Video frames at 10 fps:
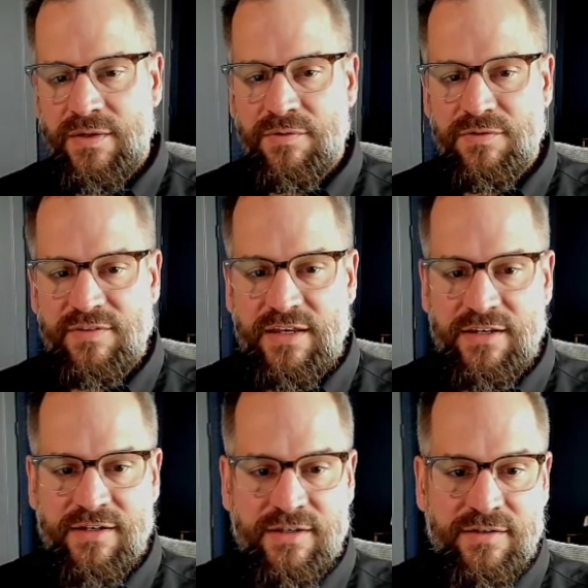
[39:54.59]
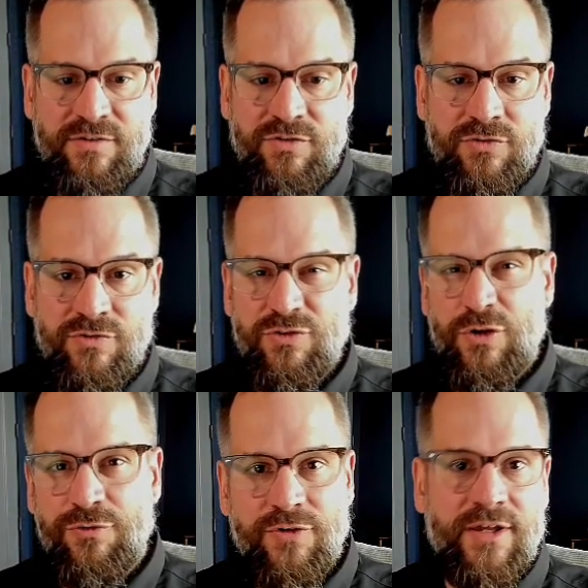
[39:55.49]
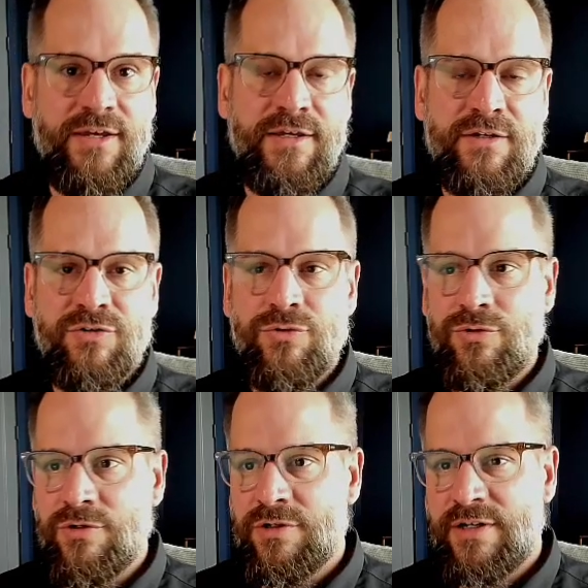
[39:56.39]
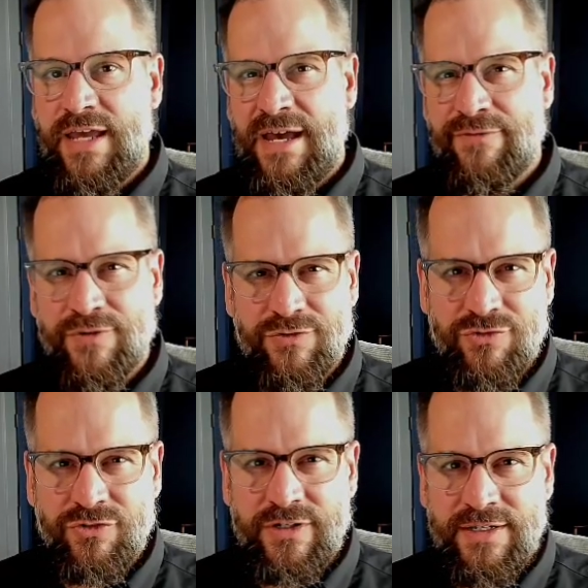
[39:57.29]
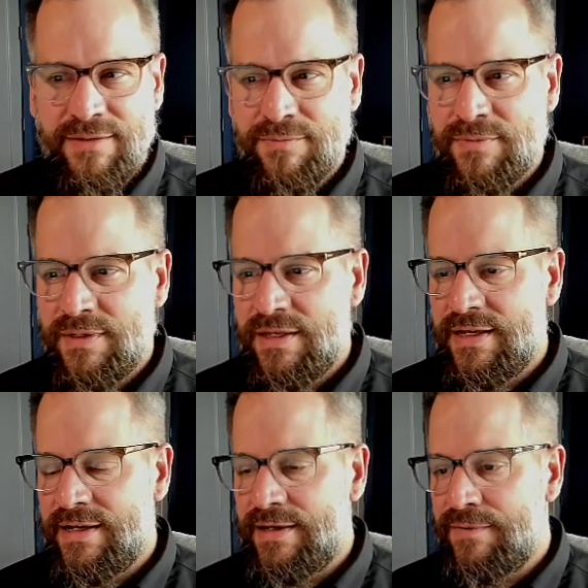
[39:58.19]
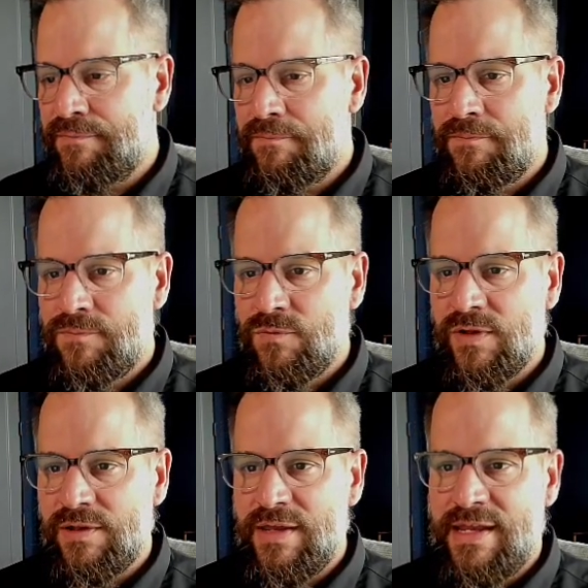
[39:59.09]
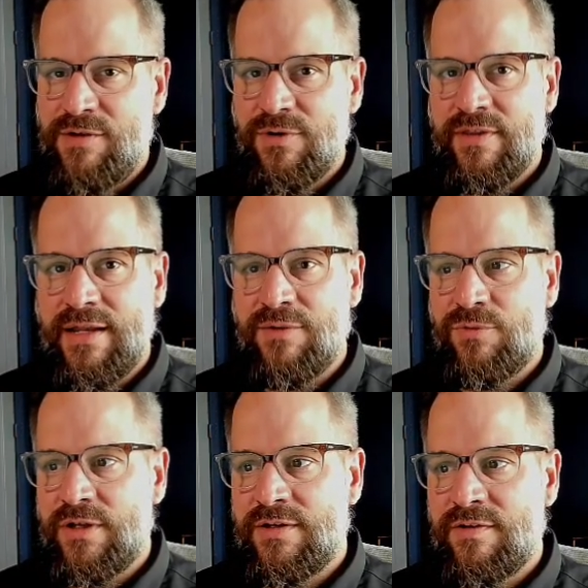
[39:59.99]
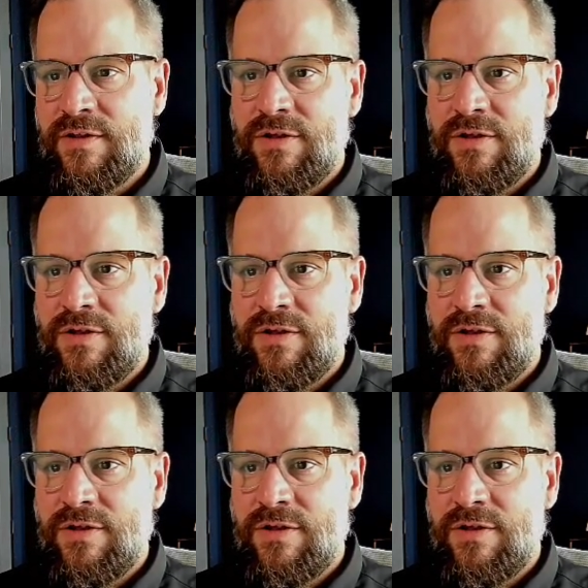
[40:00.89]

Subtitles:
sending it to Snowflake or a Kafka stream, really anywhere that I want